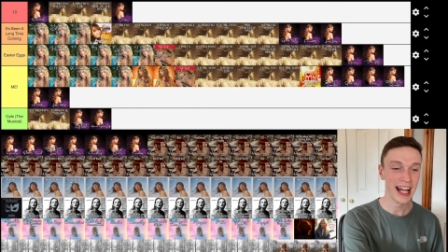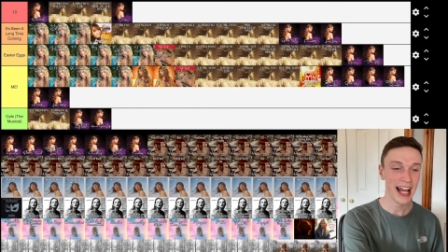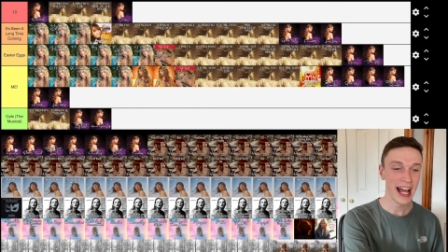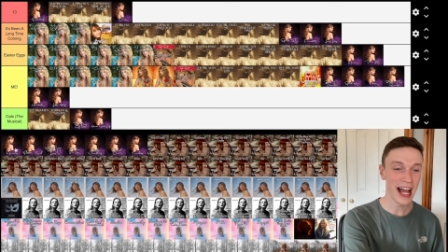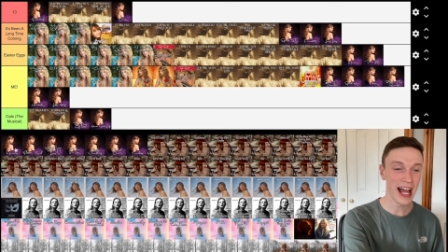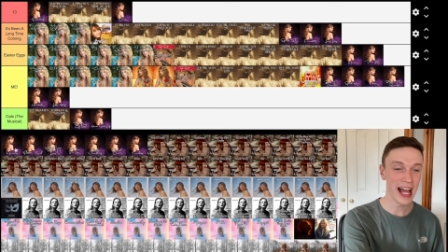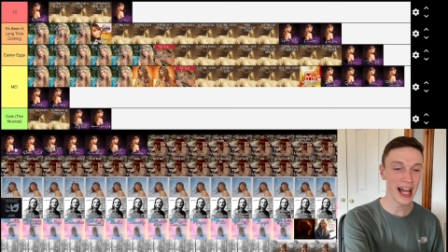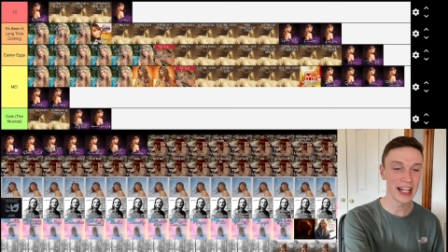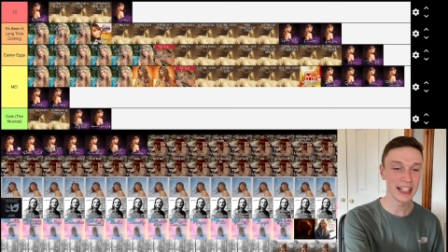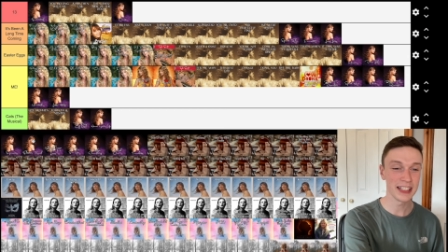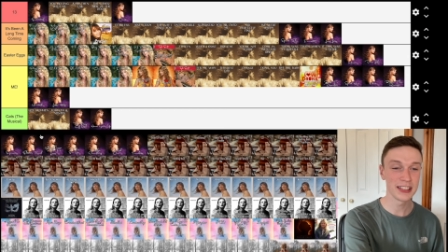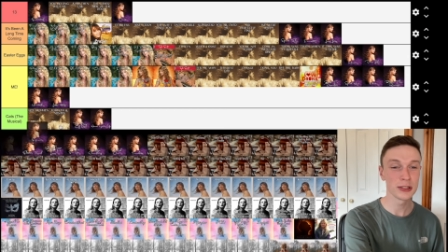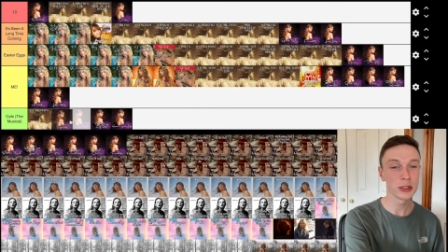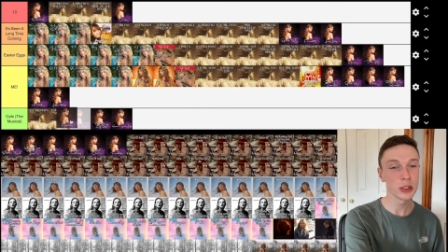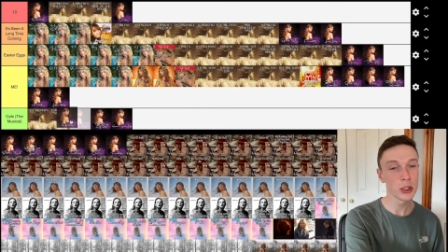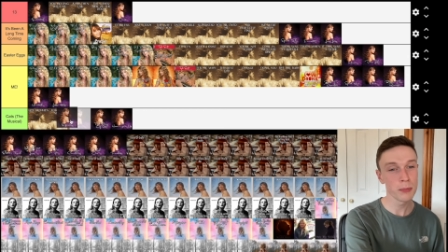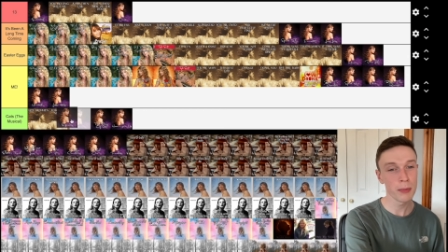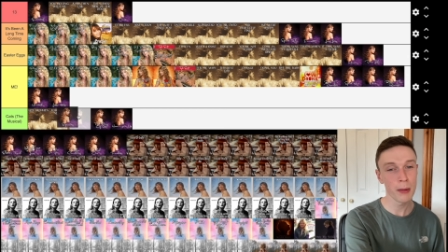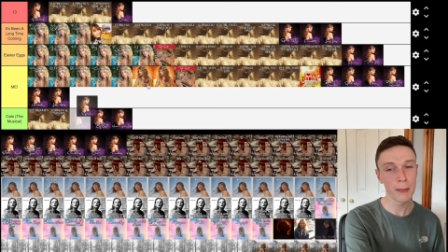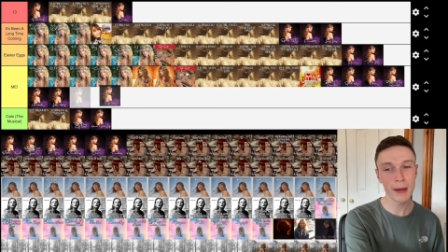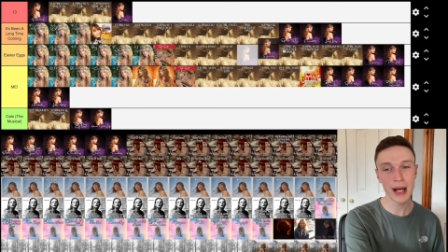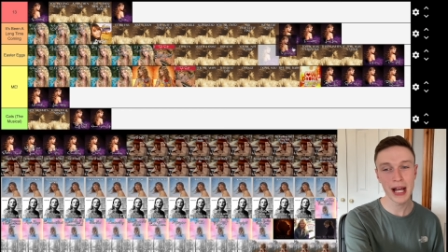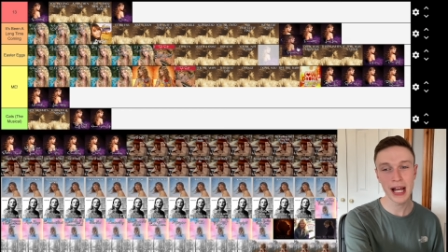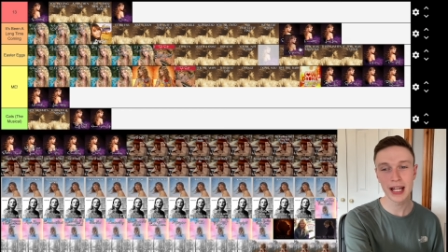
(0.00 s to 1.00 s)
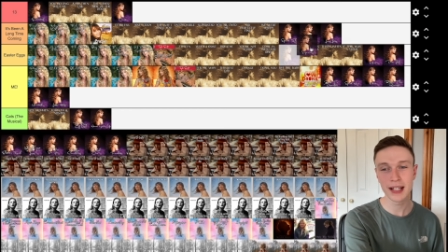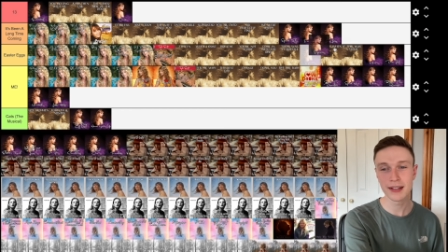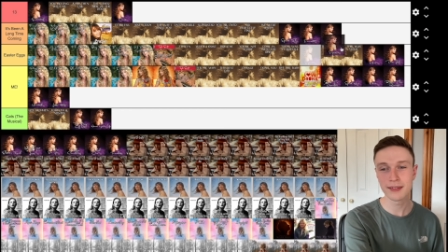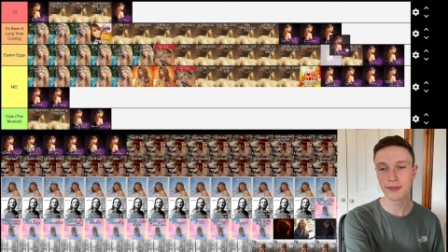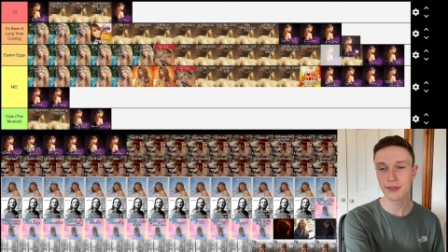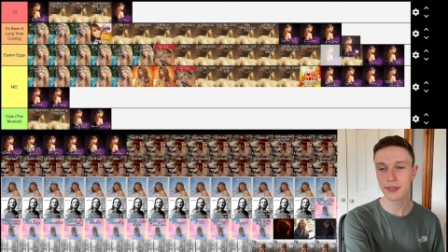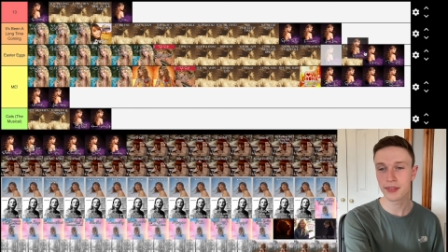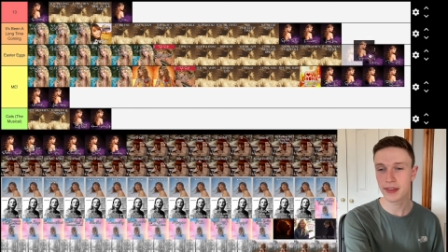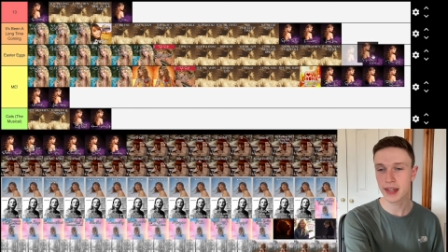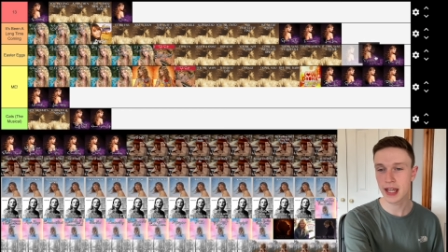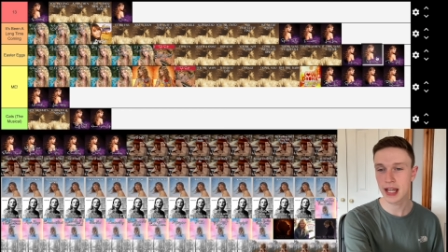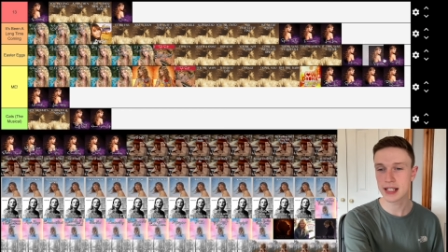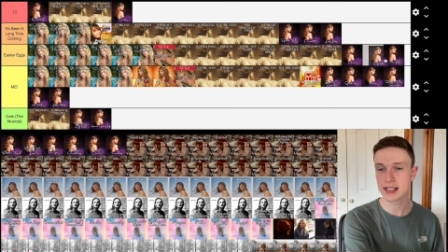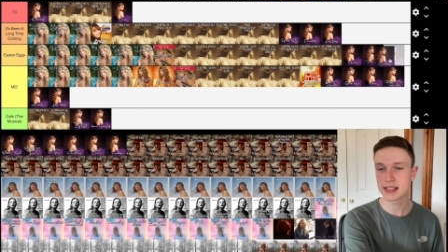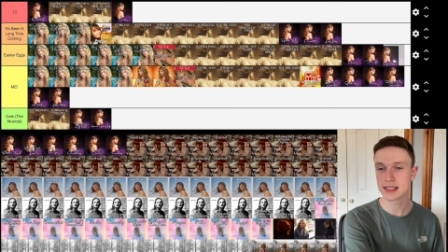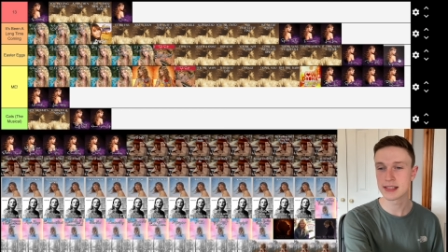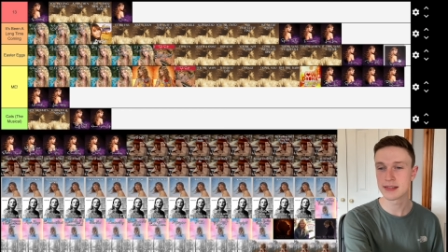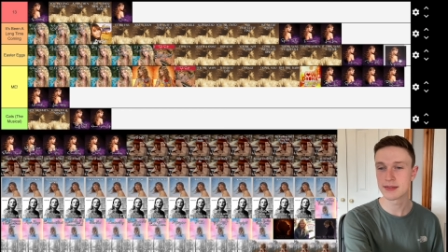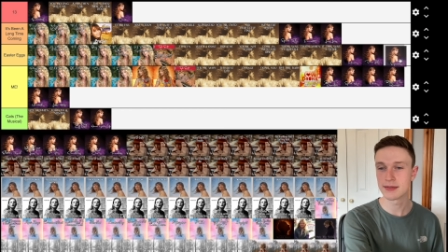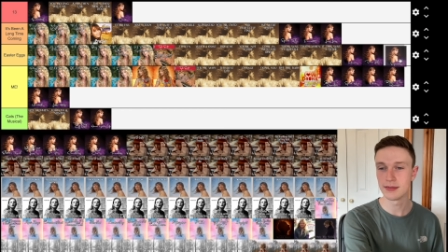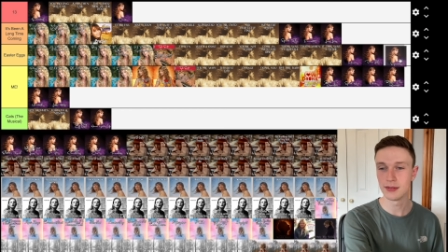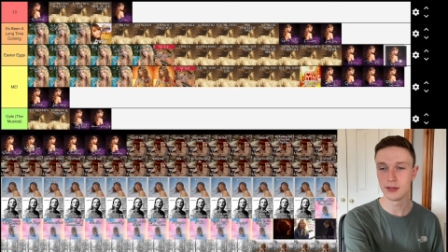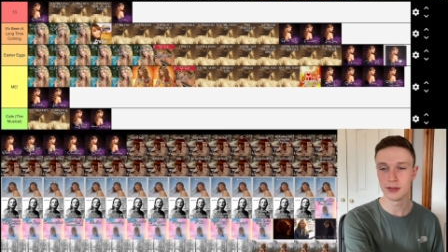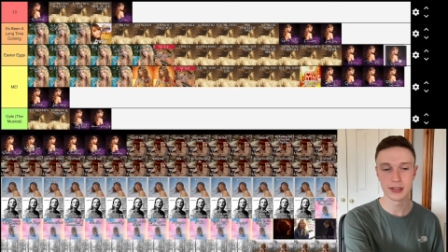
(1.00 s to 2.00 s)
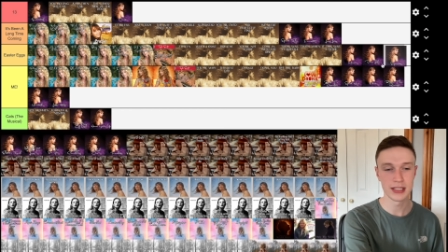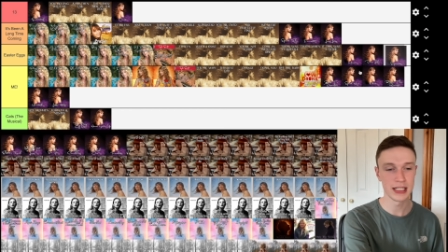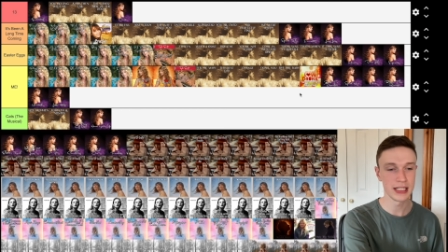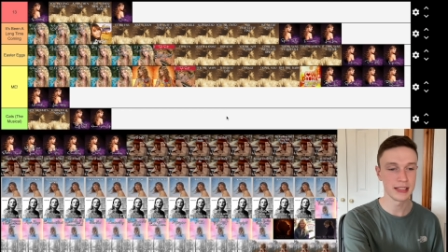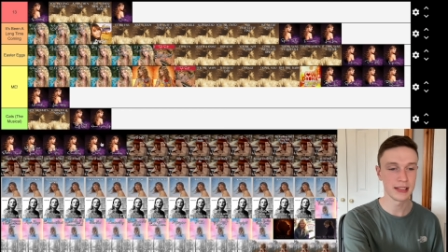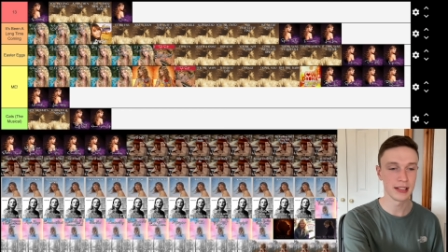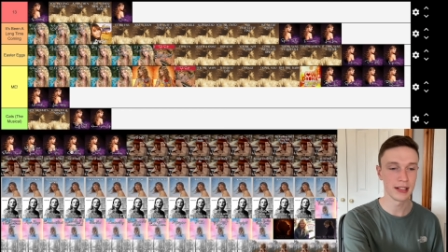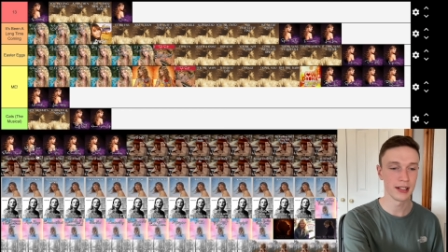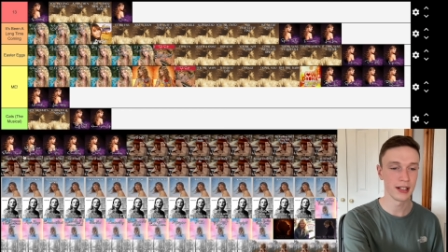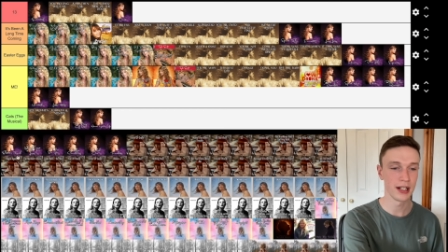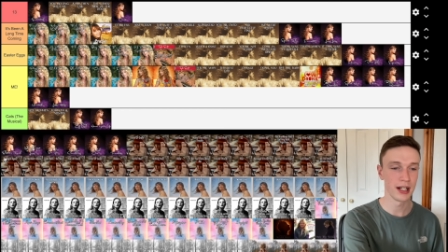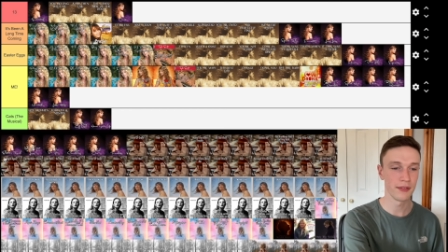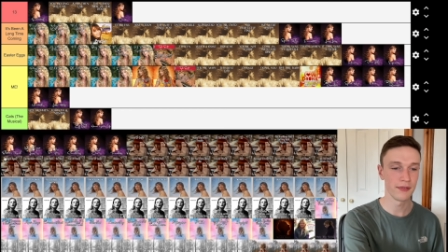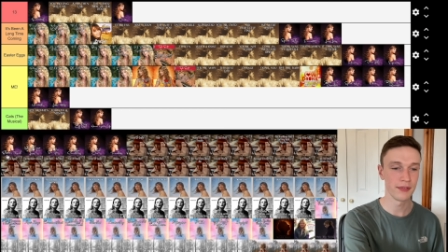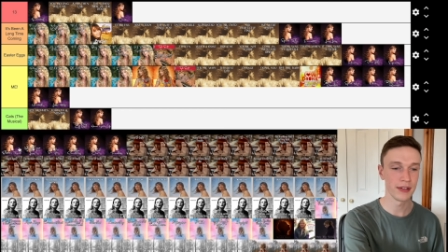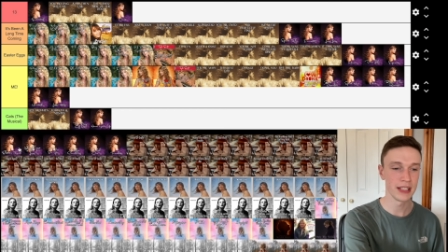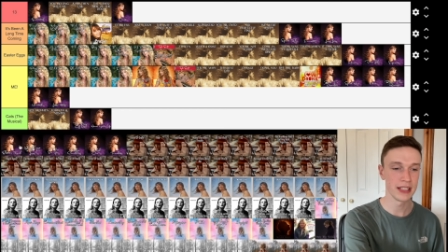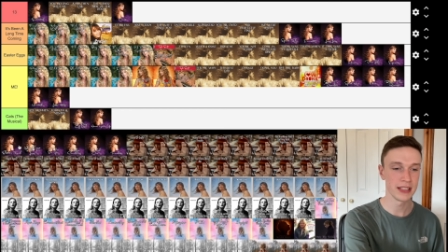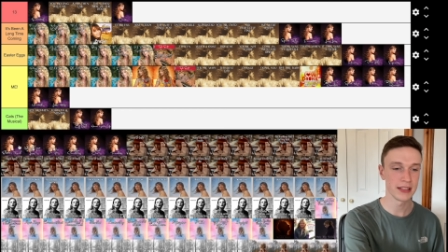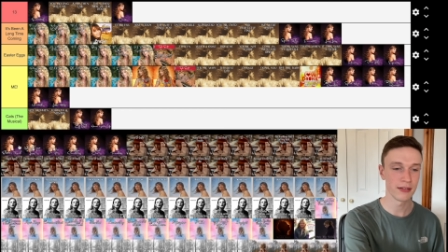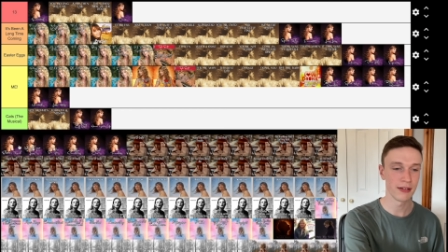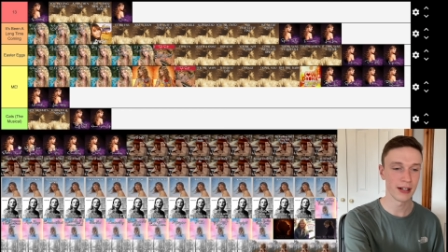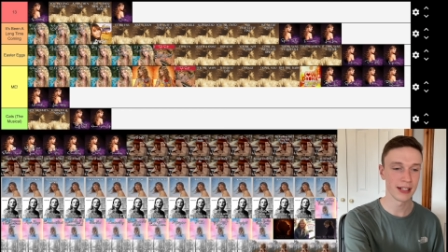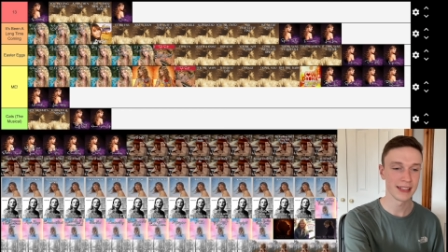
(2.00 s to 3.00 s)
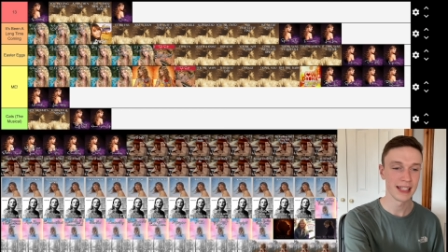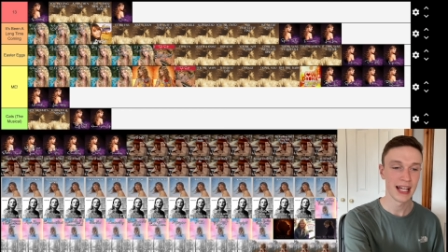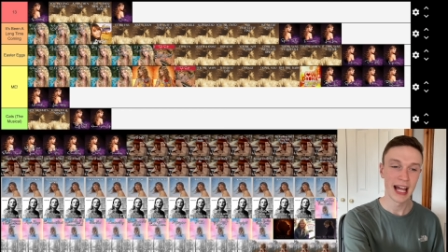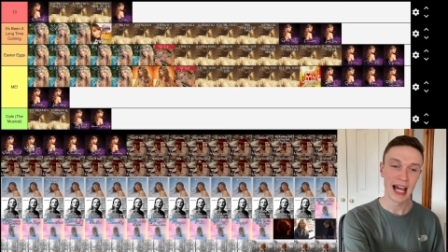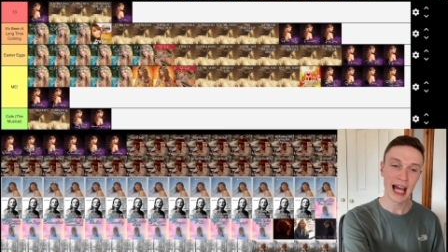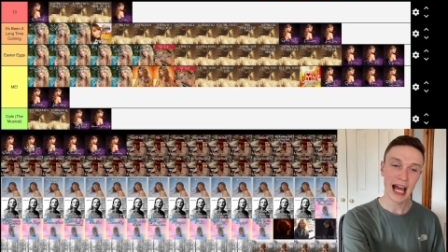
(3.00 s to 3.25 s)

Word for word: Uh, Superman, that's decent enough Easter eggs.